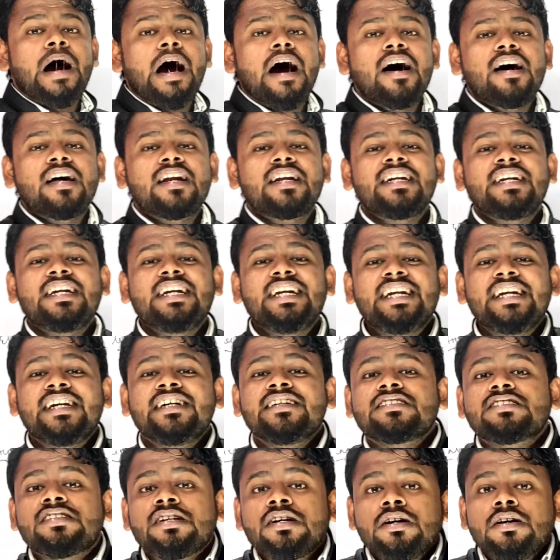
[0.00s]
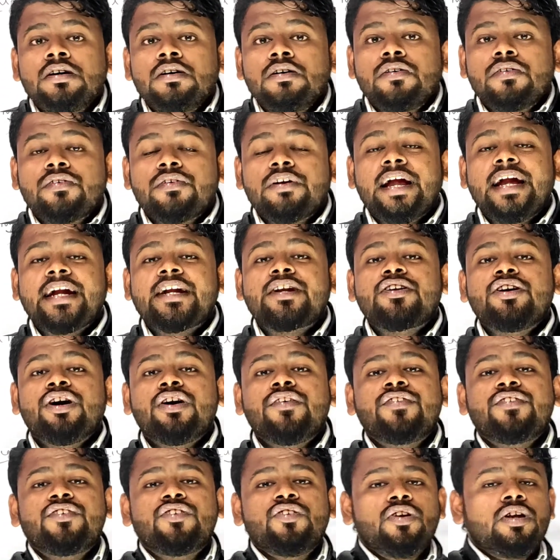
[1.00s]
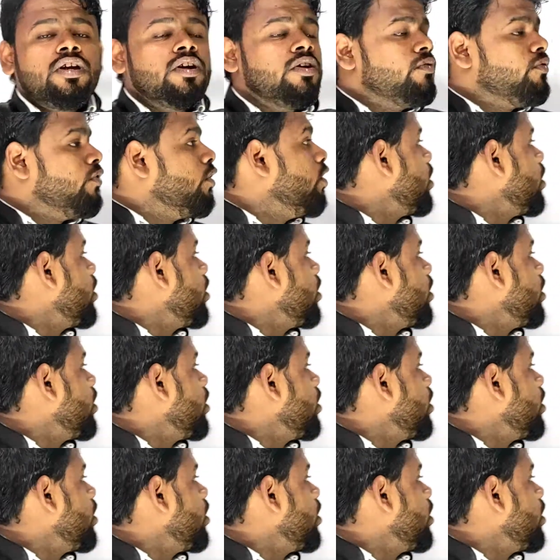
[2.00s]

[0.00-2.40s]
Power is rate of doing